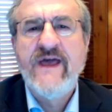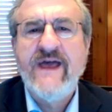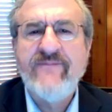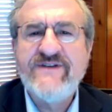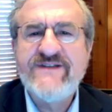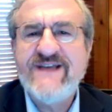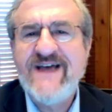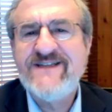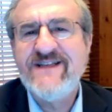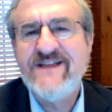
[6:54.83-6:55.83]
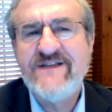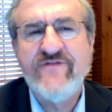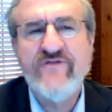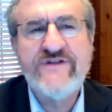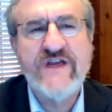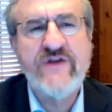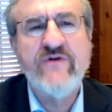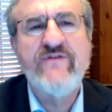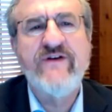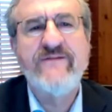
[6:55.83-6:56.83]
Emphasizing the difference at U
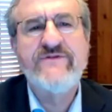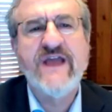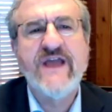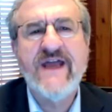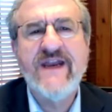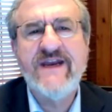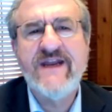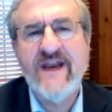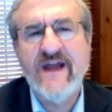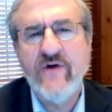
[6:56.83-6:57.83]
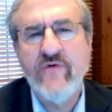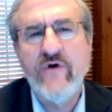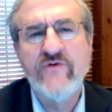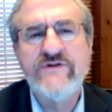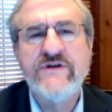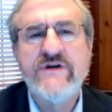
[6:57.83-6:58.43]
of M, she added, and I quote,